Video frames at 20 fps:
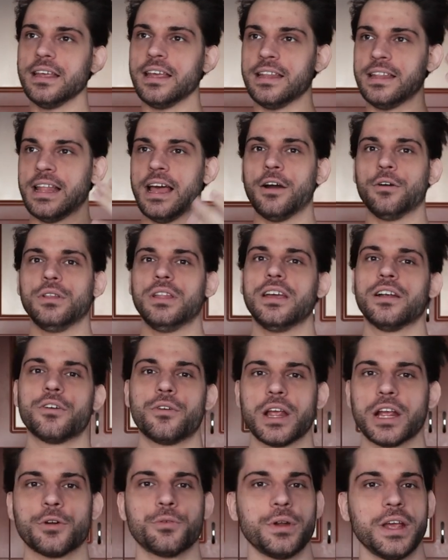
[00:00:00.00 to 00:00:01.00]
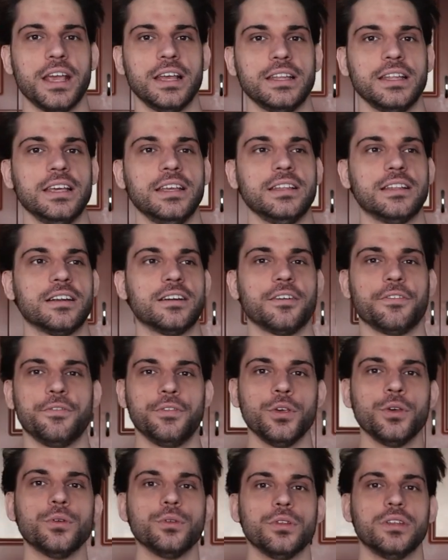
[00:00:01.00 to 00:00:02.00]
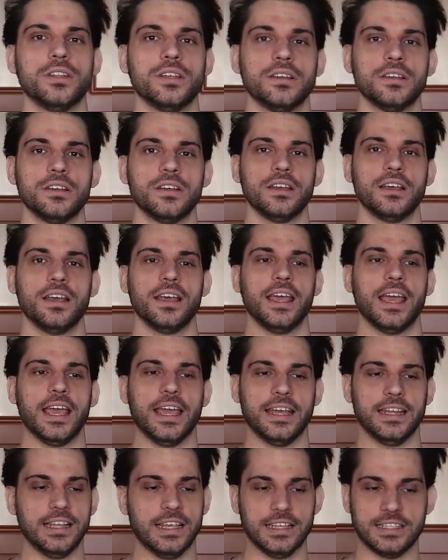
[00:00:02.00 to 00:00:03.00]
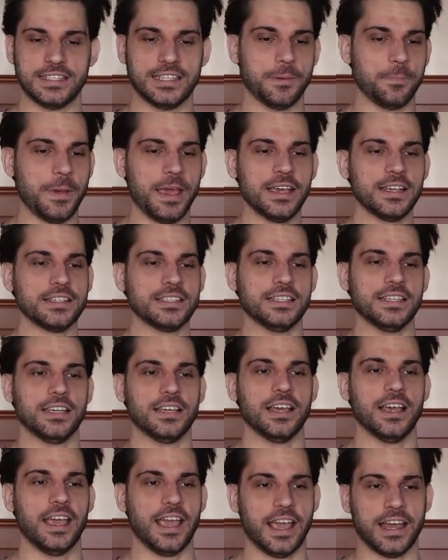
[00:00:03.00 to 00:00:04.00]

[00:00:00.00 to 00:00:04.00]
Now they're recreating their feud, and it's amazing.